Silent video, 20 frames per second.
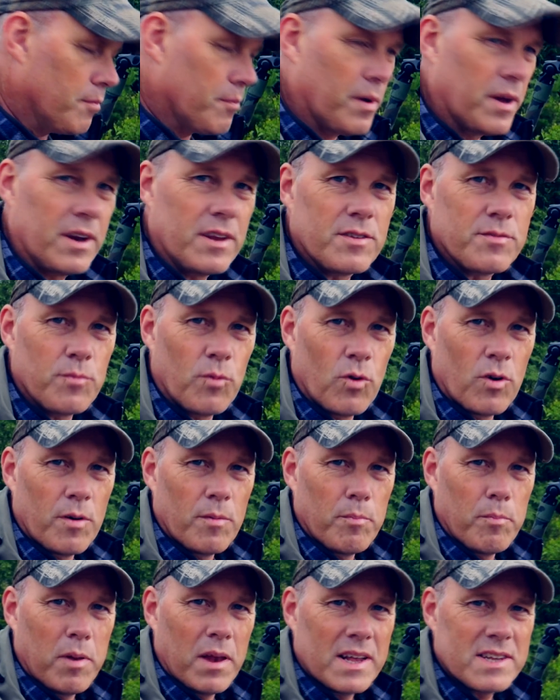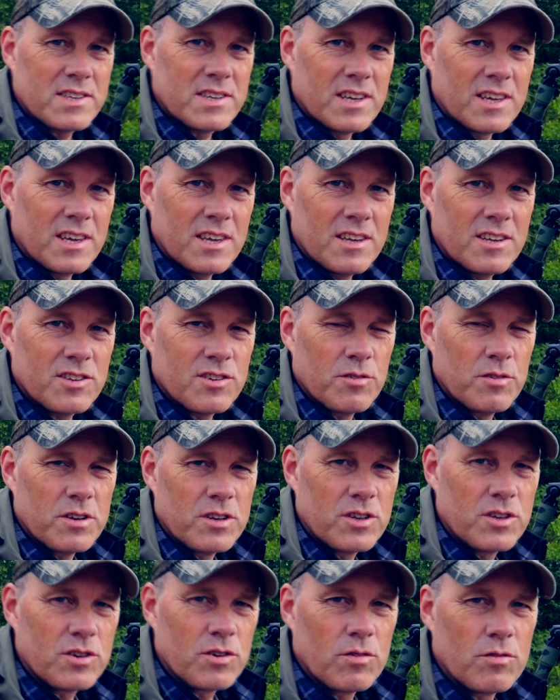but it's more plasticky, so it
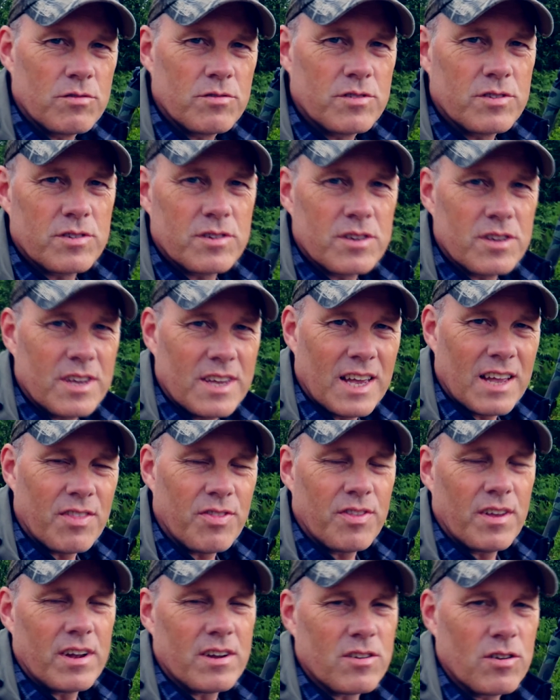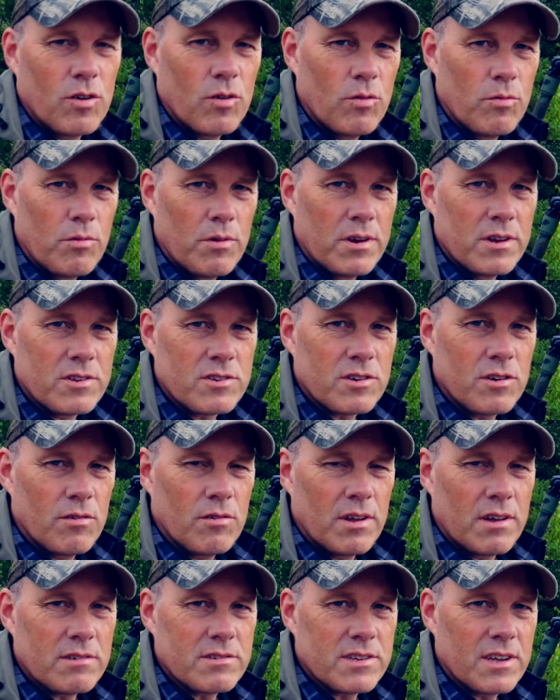don't get that cold when it's
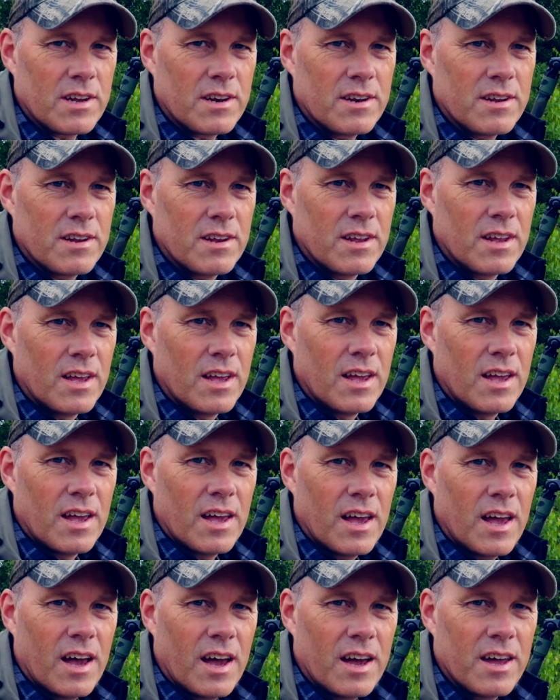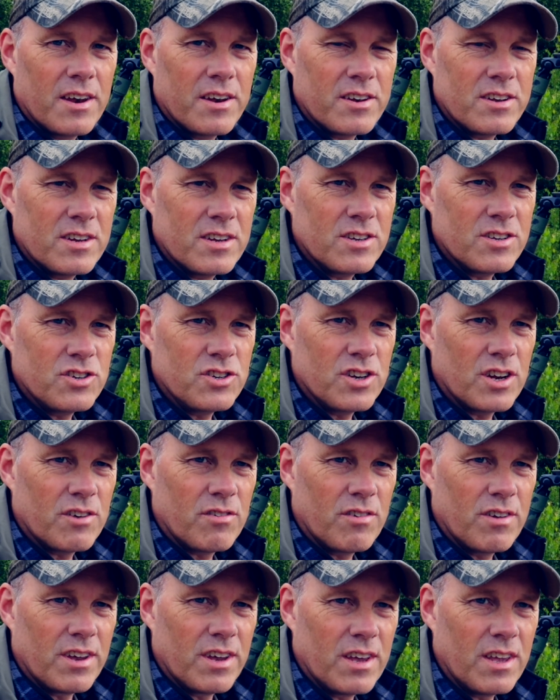cold outside. And
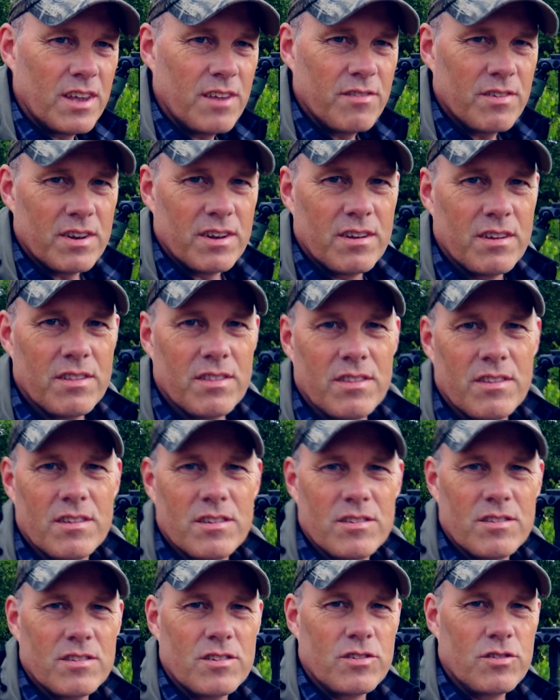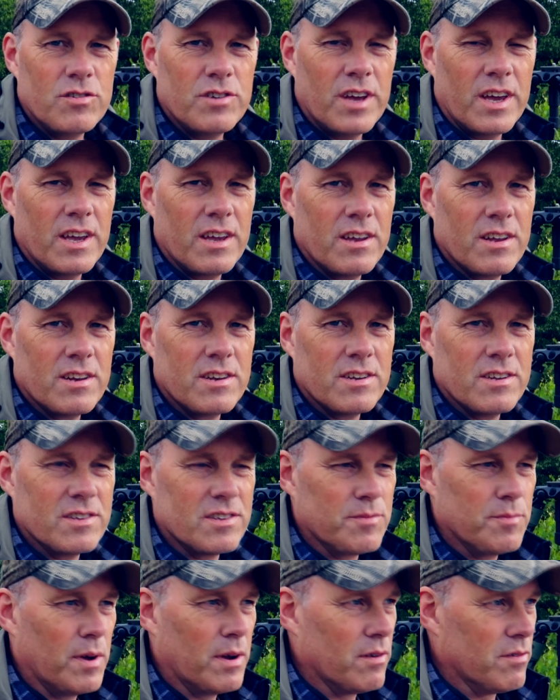generally, even today, it
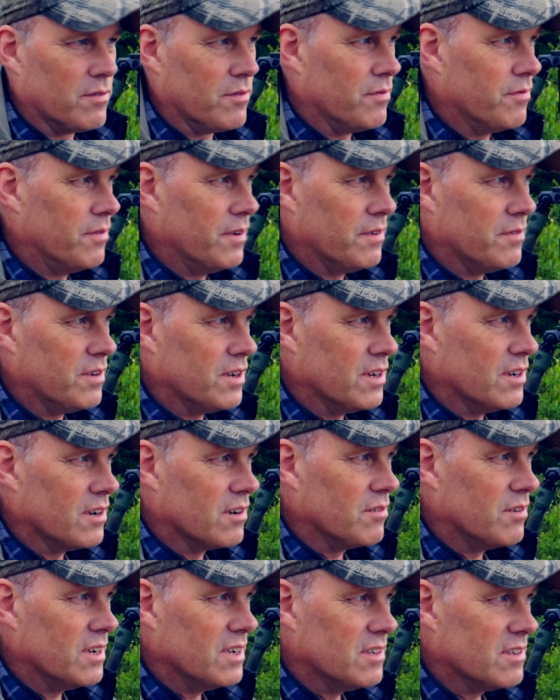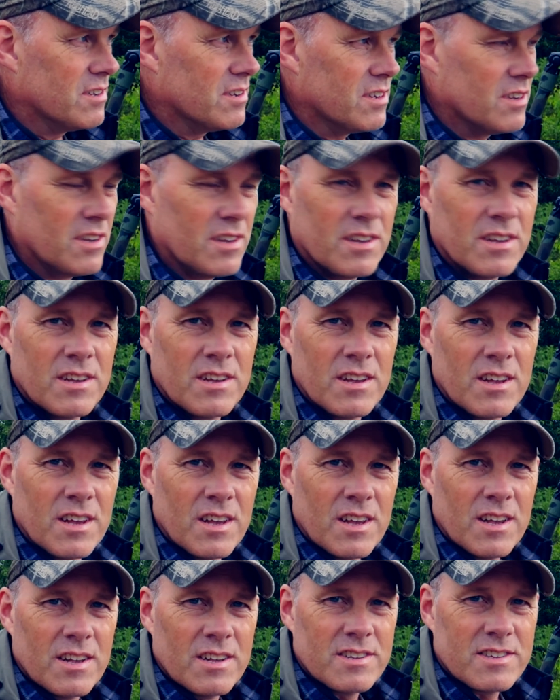is about 15 degrees
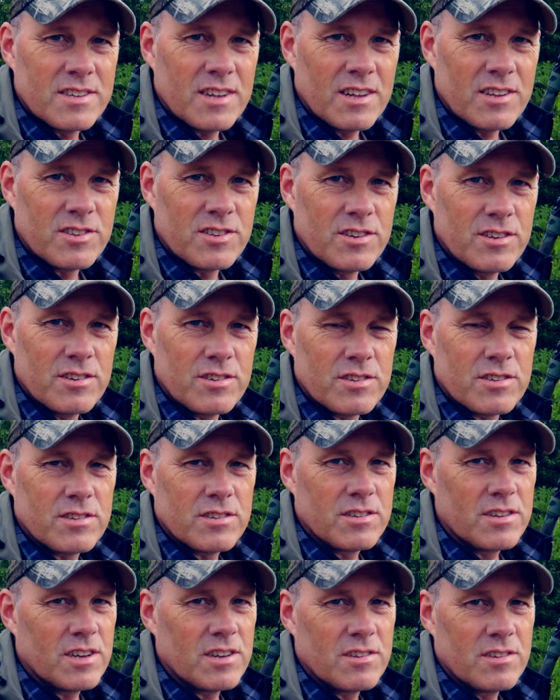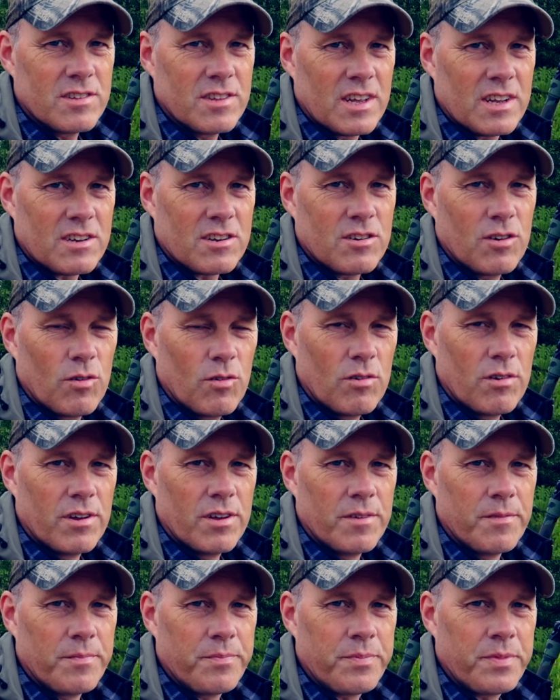Celsius. It isn't that cold.
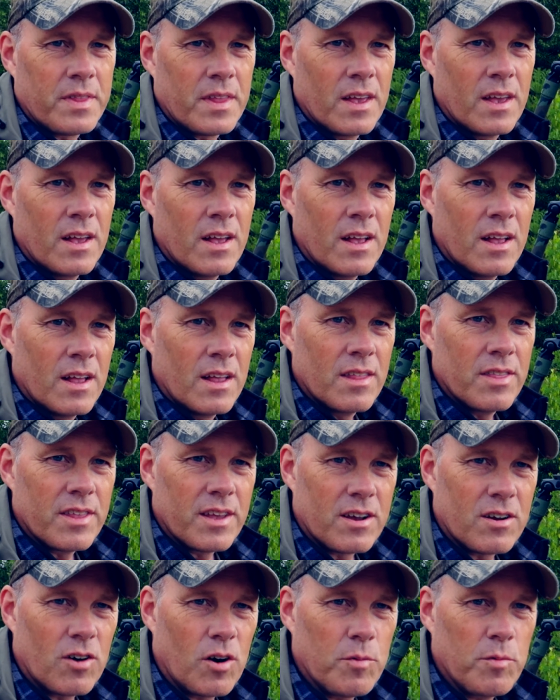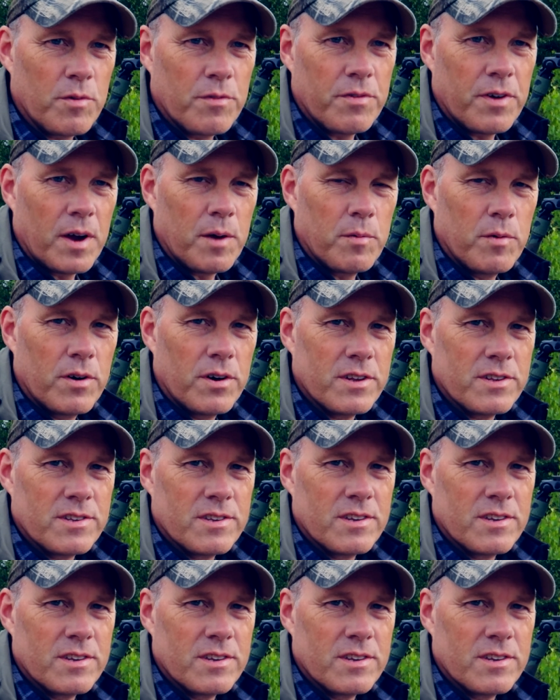The carbon fiber